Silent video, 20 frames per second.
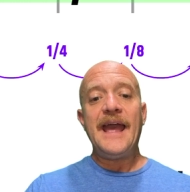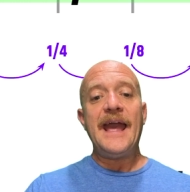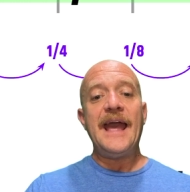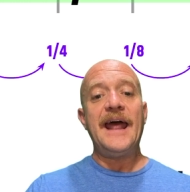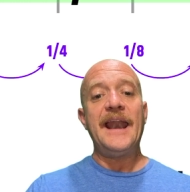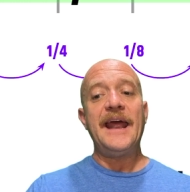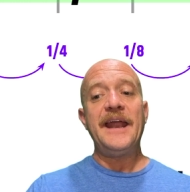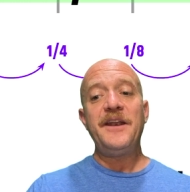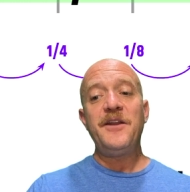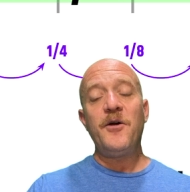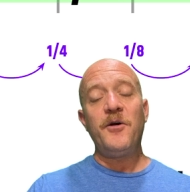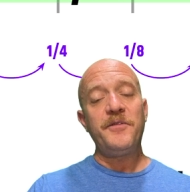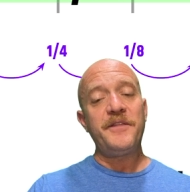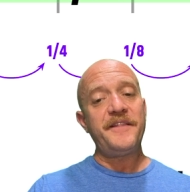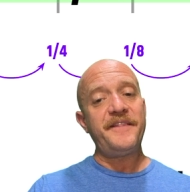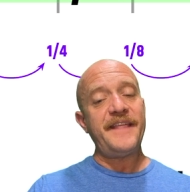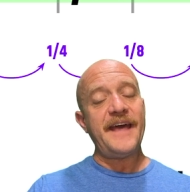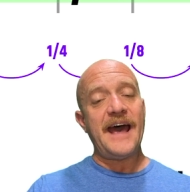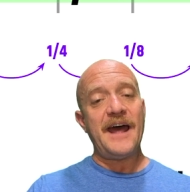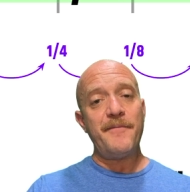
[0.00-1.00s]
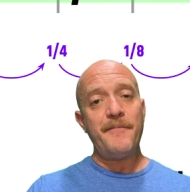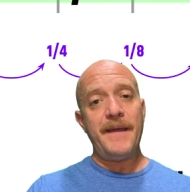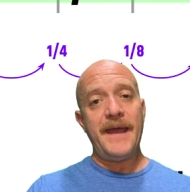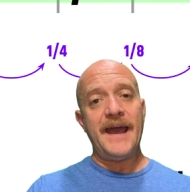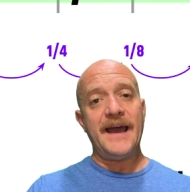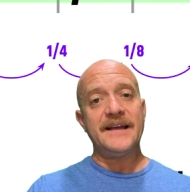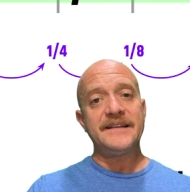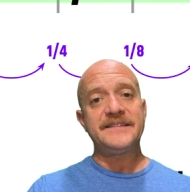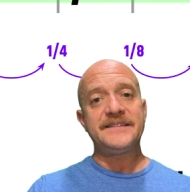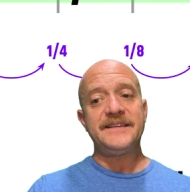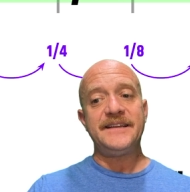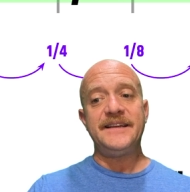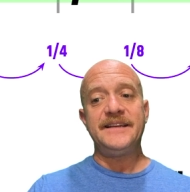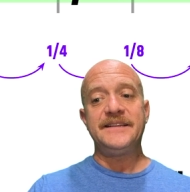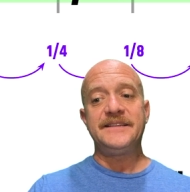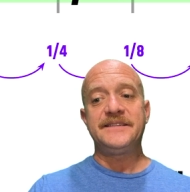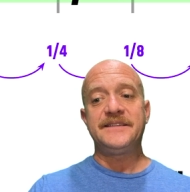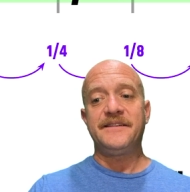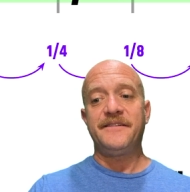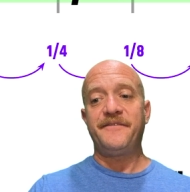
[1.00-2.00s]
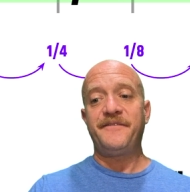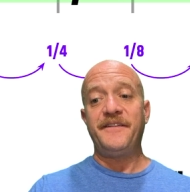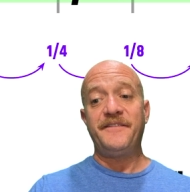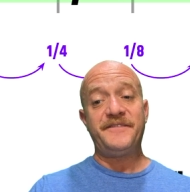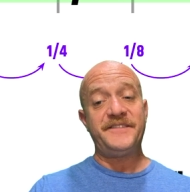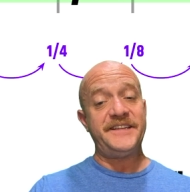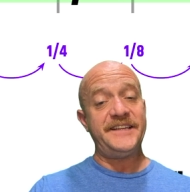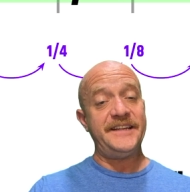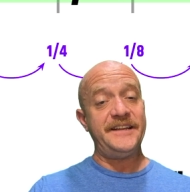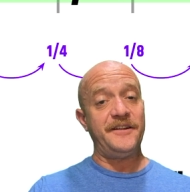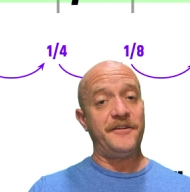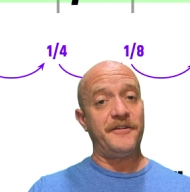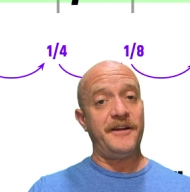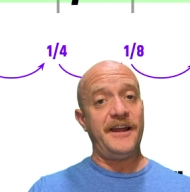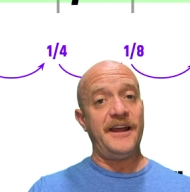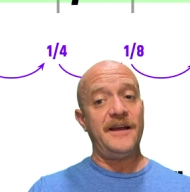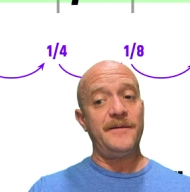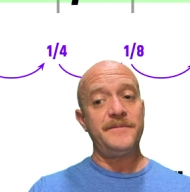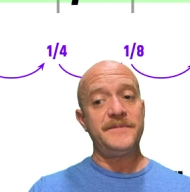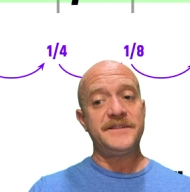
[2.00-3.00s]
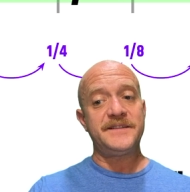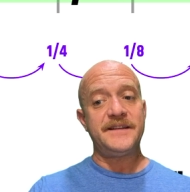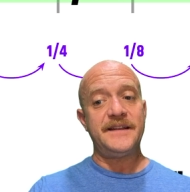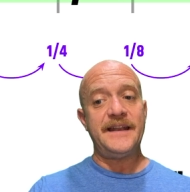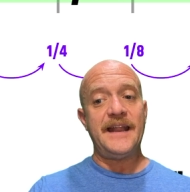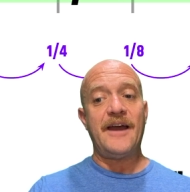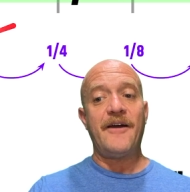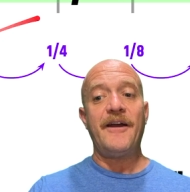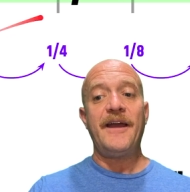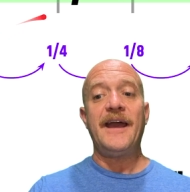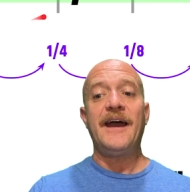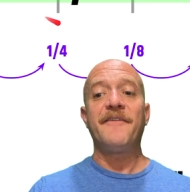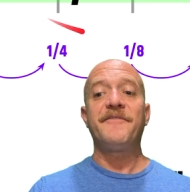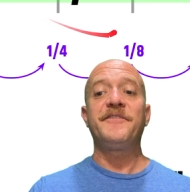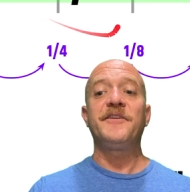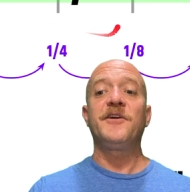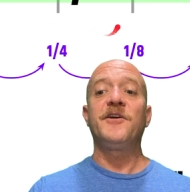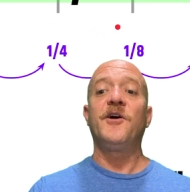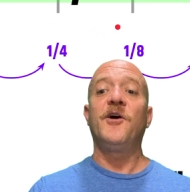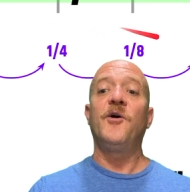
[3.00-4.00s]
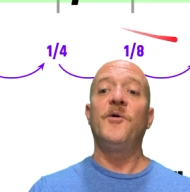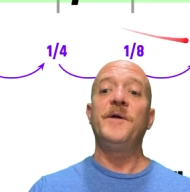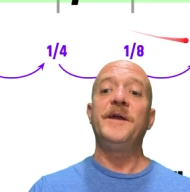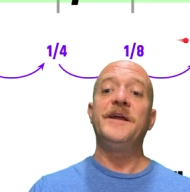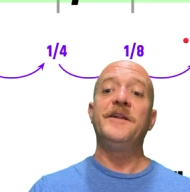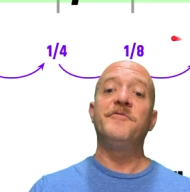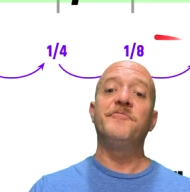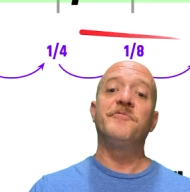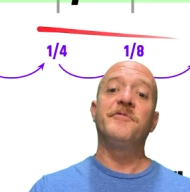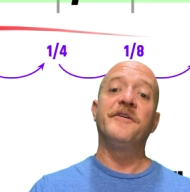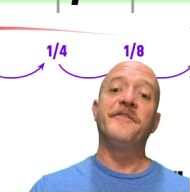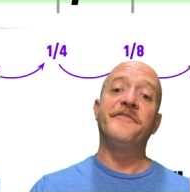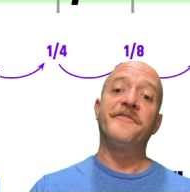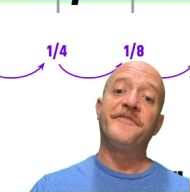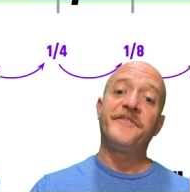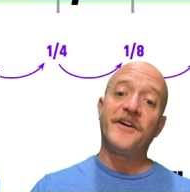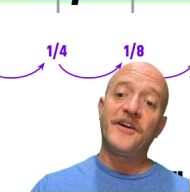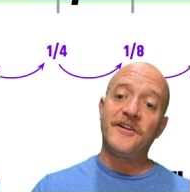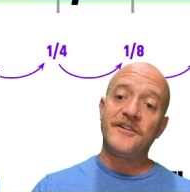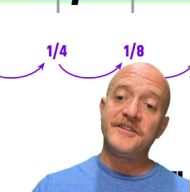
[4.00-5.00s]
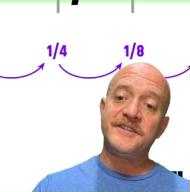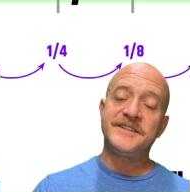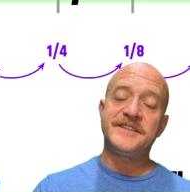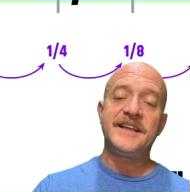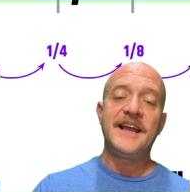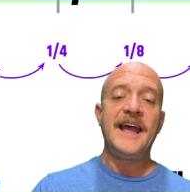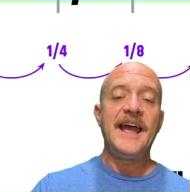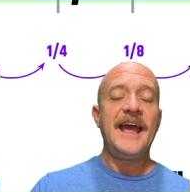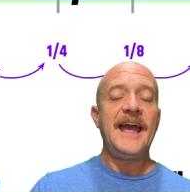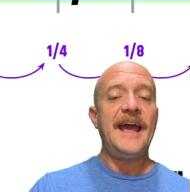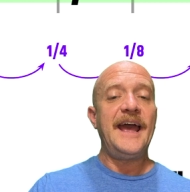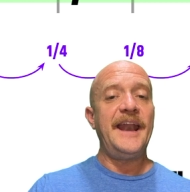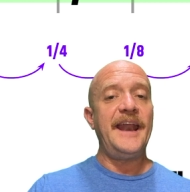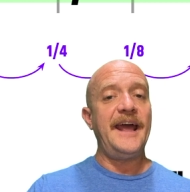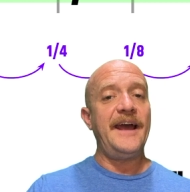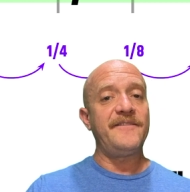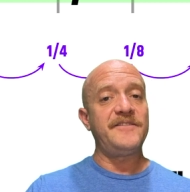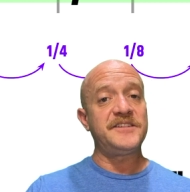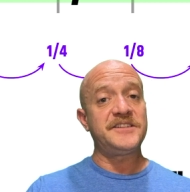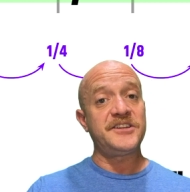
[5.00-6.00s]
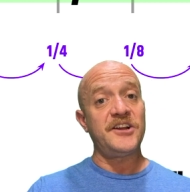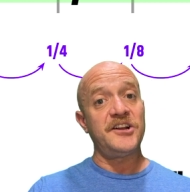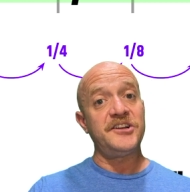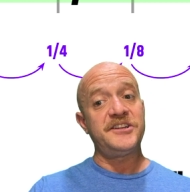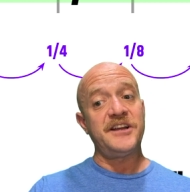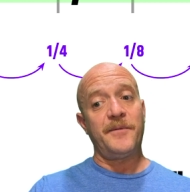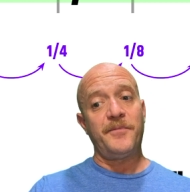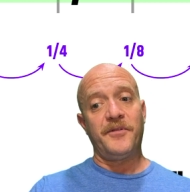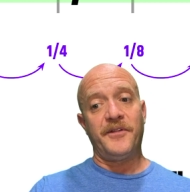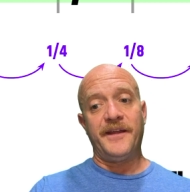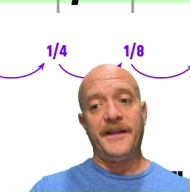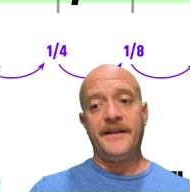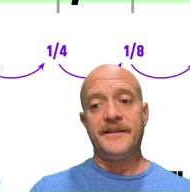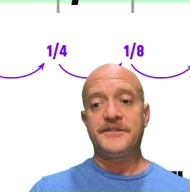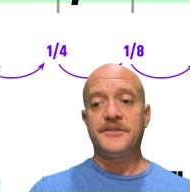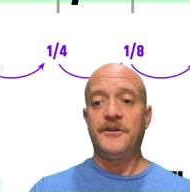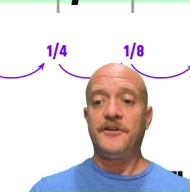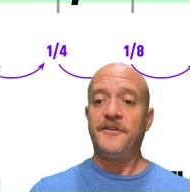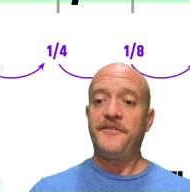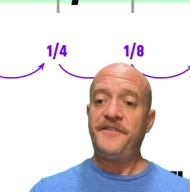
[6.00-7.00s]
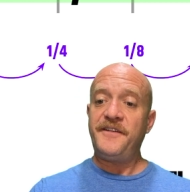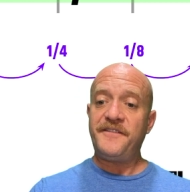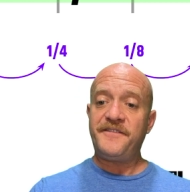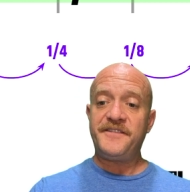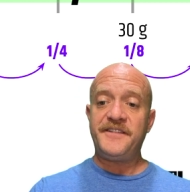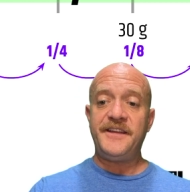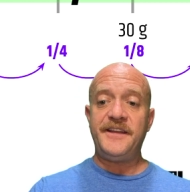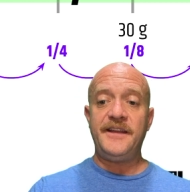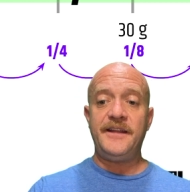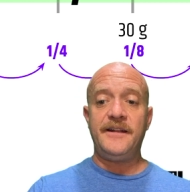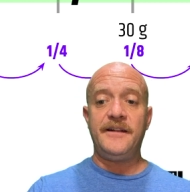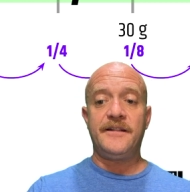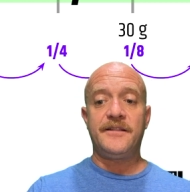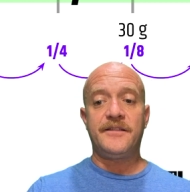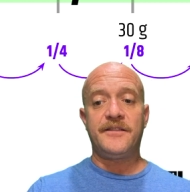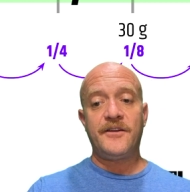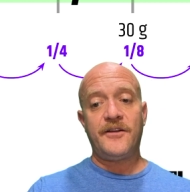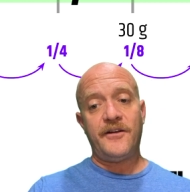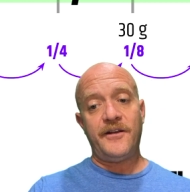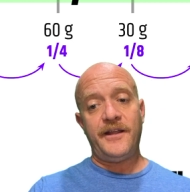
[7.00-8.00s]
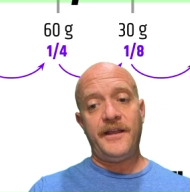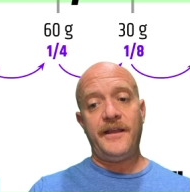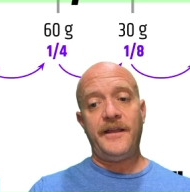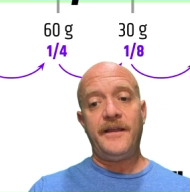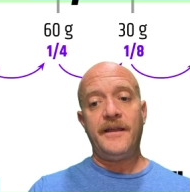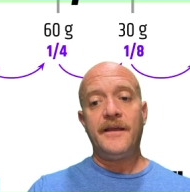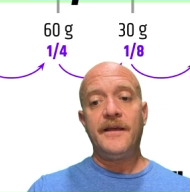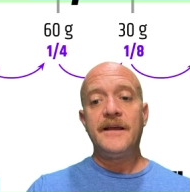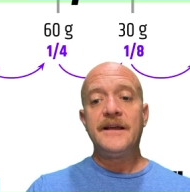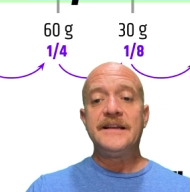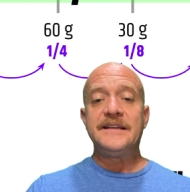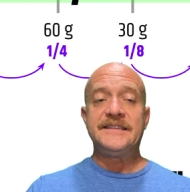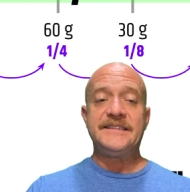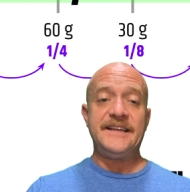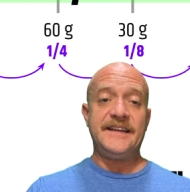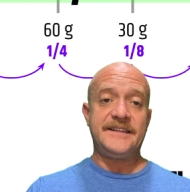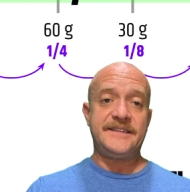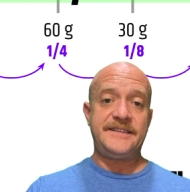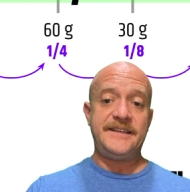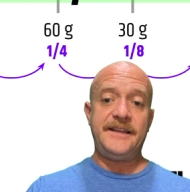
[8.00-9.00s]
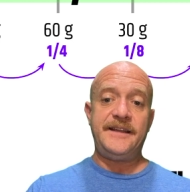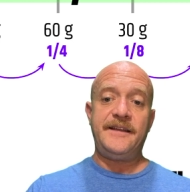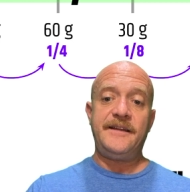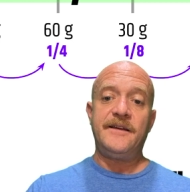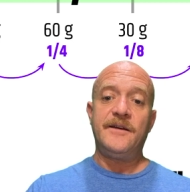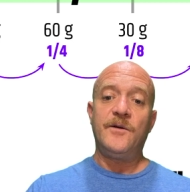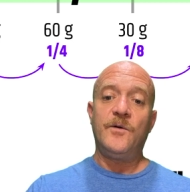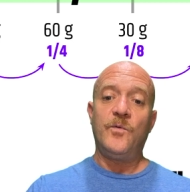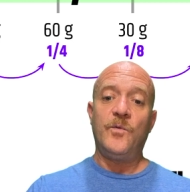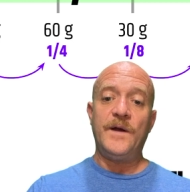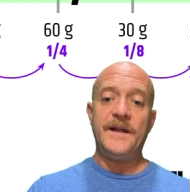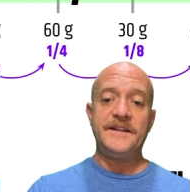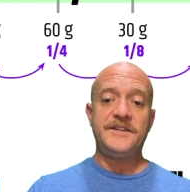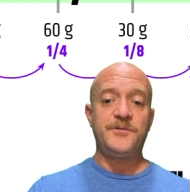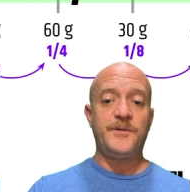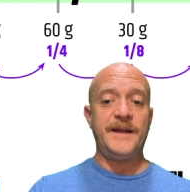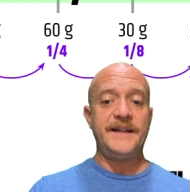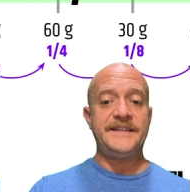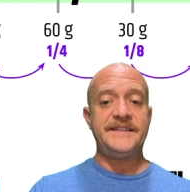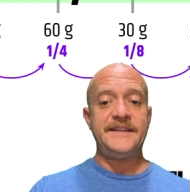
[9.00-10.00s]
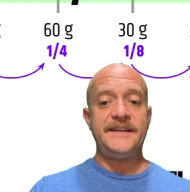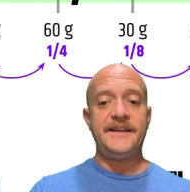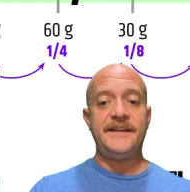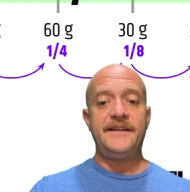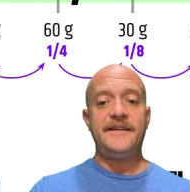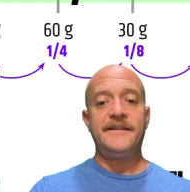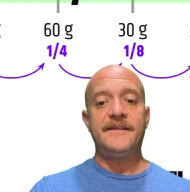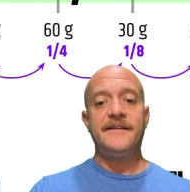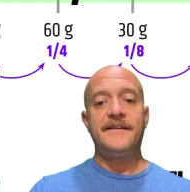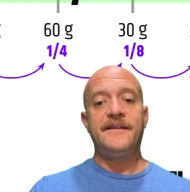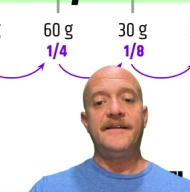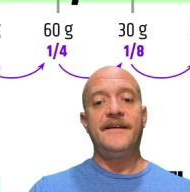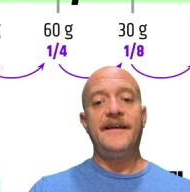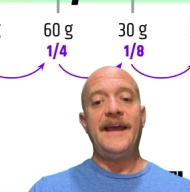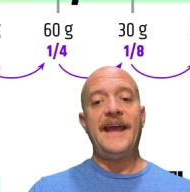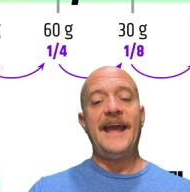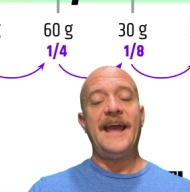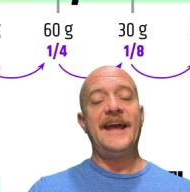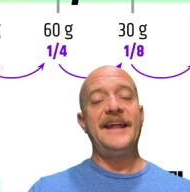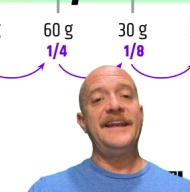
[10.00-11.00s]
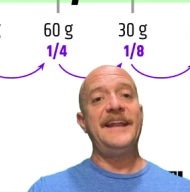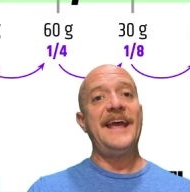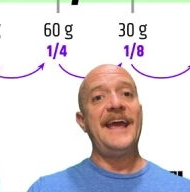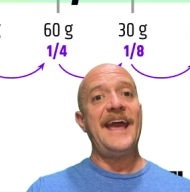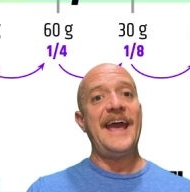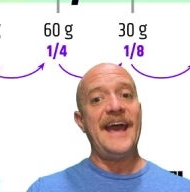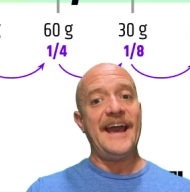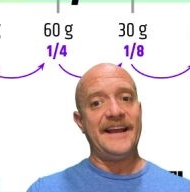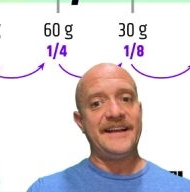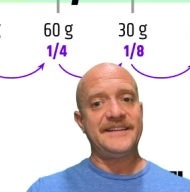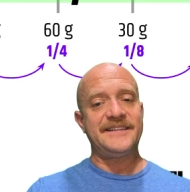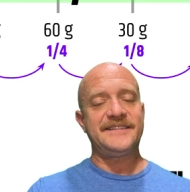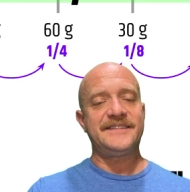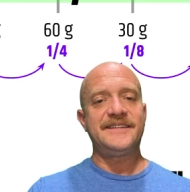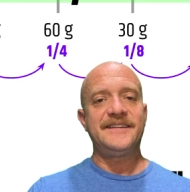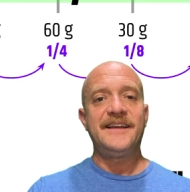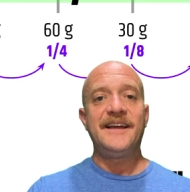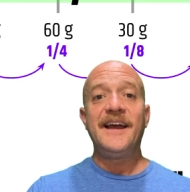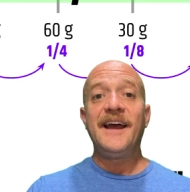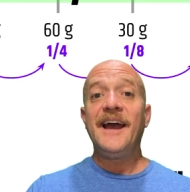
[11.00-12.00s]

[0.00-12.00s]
And I know that that mass is 15 grams. Now I have to go in reverse and I have to start doubling. So I go 15, 30, 60, 120, and X.